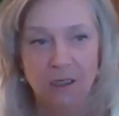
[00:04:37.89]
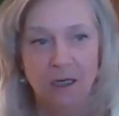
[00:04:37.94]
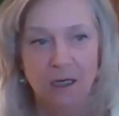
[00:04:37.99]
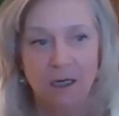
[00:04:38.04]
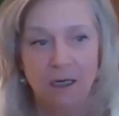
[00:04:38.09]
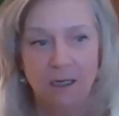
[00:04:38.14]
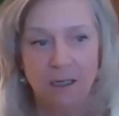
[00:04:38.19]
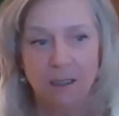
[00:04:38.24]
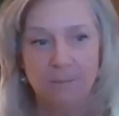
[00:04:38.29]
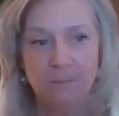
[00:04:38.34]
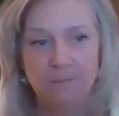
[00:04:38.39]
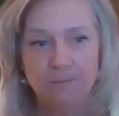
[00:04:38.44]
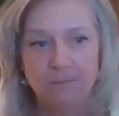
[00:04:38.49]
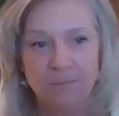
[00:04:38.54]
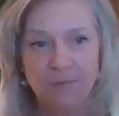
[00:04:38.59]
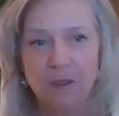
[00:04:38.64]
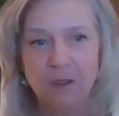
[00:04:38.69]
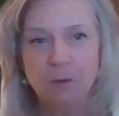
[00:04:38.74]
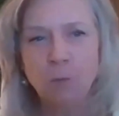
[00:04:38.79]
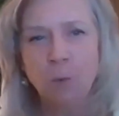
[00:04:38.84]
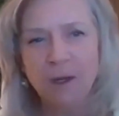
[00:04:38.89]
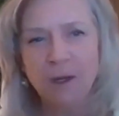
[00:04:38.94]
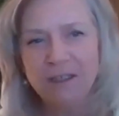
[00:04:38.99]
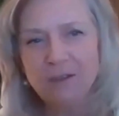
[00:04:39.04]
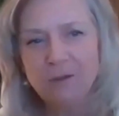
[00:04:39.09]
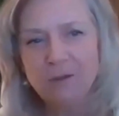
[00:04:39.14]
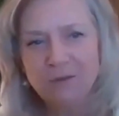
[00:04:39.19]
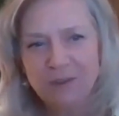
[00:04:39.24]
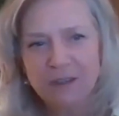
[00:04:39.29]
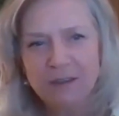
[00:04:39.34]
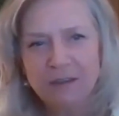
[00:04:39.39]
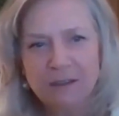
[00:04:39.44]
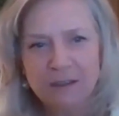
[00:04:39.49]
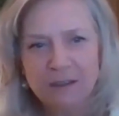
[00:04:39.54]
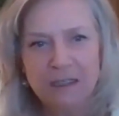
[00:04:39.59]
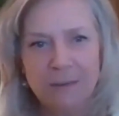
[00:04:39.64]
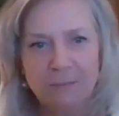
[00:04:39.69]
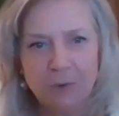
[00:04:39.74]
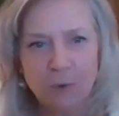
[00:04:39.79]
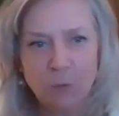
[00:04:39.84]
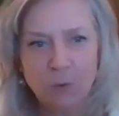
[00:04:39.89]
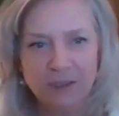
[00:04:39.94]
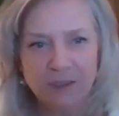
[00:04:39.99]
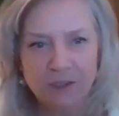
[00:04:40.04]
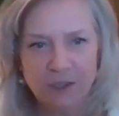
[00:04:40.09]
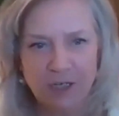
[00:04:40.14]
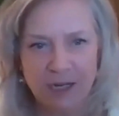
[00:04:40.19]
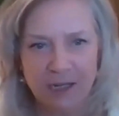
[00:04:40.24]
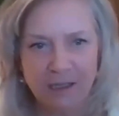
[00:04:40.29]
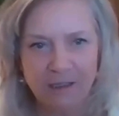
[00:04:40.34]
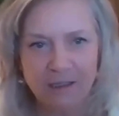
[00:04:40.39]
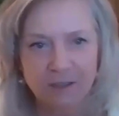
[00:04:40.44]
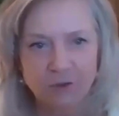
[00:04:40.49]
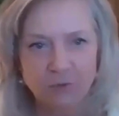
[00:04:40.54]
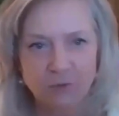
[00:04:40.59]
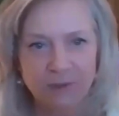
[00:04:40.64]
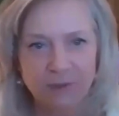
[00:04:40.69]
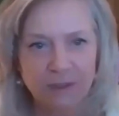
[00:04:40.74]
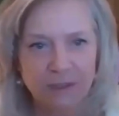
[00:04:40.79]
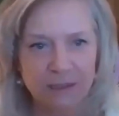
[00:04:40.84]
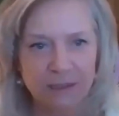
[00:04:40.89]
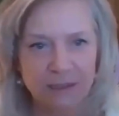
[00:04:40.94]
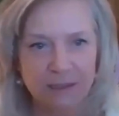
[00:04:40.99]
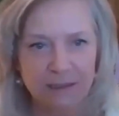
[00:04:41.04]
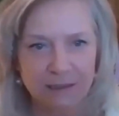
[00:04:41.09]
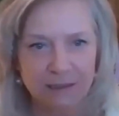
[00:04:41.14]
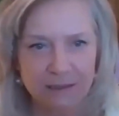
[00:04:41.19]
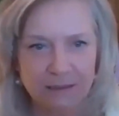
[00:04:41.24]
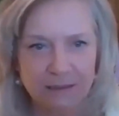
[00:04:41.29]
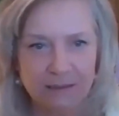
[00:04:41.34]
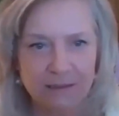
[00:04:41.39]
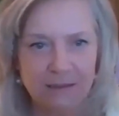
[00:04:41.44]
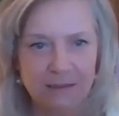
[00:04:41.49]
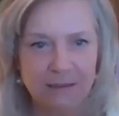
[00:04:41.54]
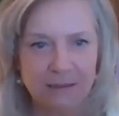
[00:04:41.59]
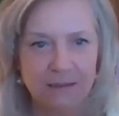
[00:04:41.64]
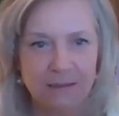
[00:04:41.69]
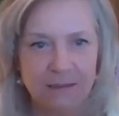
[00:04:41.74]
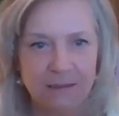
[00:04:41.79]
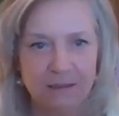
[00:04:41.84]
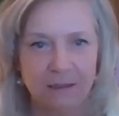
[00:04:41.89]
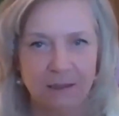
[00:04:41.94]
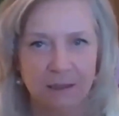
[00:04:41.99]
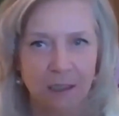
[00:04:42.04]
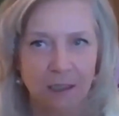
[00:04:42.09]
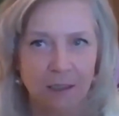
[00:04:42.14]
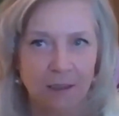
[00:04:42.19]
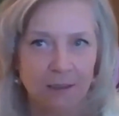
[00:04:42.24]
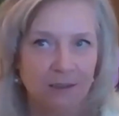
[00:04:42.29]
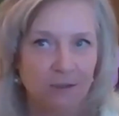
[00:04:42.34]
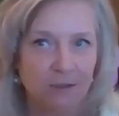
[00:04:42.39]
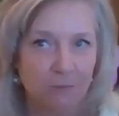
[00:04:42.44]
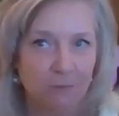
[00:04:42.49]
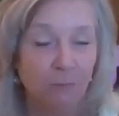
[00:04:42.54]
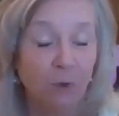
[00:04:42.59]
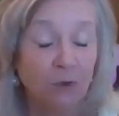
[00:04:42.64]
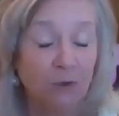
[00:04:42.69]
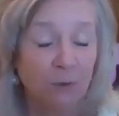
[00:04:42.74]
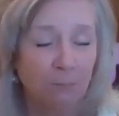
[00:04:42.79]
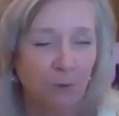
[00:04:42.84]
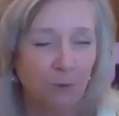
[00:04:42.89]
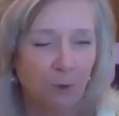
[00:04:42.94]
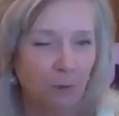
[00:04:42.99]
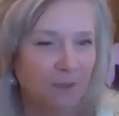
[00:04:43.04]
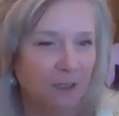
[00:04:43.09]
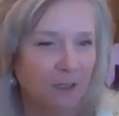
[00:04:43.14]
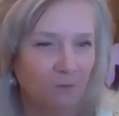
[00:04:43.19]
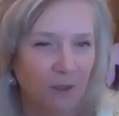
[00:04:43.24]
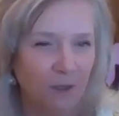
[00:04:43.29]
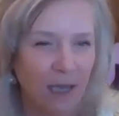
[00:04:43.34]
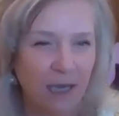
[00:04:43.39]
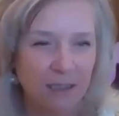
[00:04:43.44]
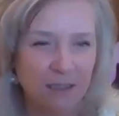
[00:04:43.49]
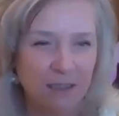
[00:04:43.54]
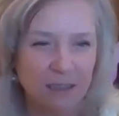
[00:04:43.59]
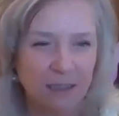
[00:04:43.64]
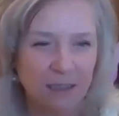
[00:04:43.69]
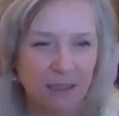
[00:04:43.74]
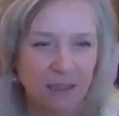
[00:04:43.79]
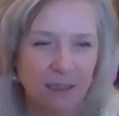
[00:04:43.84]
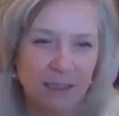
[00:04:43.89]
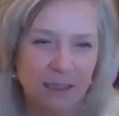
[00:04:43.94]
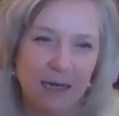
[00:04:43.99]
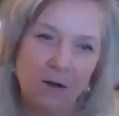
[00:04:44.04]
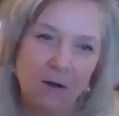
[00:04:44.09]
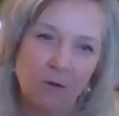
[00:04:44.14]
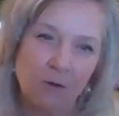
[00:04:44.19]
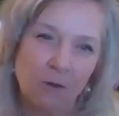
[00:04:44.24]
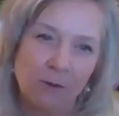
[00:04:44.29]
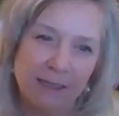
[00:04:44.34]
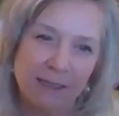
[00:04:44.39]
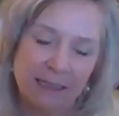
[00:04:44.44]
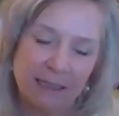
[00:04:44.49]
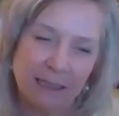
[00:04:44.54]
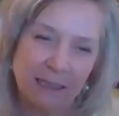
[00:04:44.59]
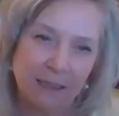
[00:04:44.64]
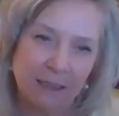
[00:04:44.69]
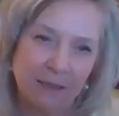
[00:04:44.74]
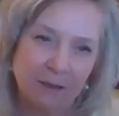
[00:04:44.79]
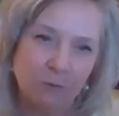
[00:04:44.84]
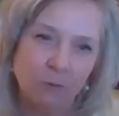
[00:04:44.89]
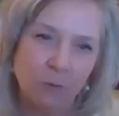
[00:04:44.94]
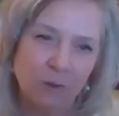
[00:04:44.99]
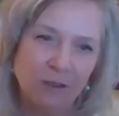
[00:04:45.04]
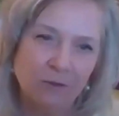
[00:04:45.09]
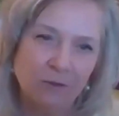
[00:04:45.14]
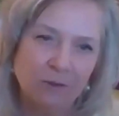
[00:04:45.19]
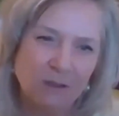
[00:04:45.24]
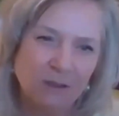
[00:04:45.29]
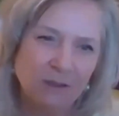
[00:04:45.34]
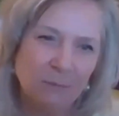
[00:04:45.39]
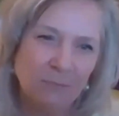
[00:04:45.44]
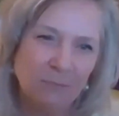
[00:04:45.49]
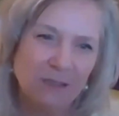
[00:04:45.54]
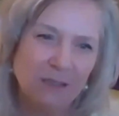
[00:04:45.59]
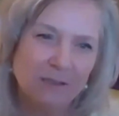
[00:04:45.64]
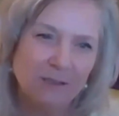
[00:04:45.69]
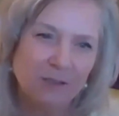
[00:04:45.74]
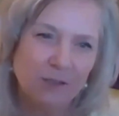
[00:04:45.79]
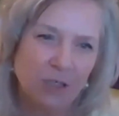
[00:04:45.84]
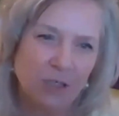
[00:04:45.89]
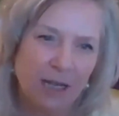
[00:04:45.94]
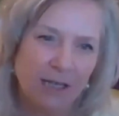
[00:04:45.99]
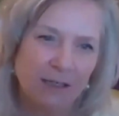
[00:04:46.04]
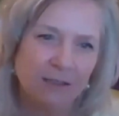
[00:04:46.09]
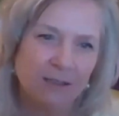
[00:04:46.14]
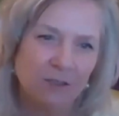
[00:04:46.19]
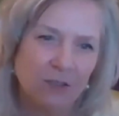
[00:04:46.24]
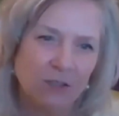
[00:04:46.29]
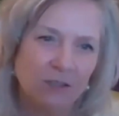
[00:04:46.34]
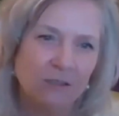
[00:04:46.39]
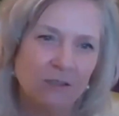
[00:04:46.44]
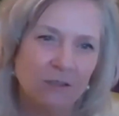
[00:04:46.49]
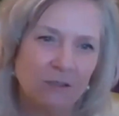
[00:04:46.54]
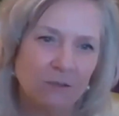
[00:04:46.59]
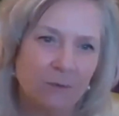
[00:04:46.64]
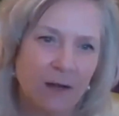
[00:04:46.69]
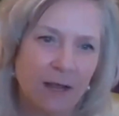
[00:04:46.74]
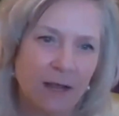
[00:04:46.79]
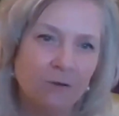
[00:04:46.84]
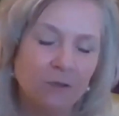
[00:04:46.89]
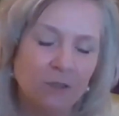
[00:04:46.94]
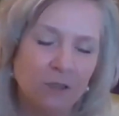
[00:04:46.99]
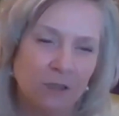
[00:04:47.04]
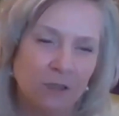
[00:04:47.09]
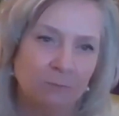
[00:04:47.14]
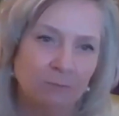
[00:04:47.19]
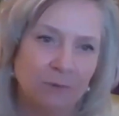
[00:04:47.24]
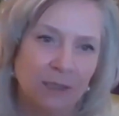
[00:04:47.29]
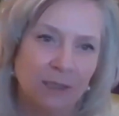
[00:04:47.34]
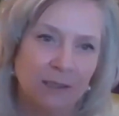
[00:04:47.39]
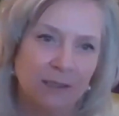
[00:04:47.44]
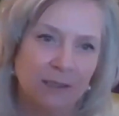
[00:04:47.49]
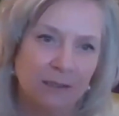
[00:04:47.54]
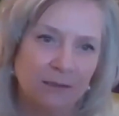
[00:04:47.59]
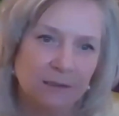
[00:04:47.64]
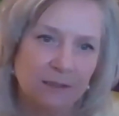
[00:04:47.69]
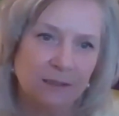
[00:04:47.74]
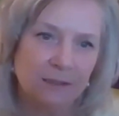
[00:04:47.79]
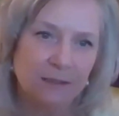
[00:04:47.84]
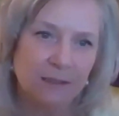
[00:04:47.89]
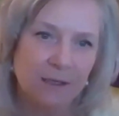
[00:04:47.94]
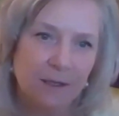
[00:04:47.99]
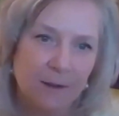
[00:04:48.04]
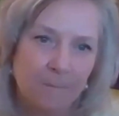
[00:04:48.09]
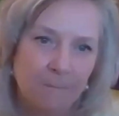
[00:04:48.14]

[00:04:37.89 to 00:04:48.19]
What do you think the number one challenge really is? There's multiple, but if you had to kind of narrow it in, what do you think the biggest challenge is around compliance?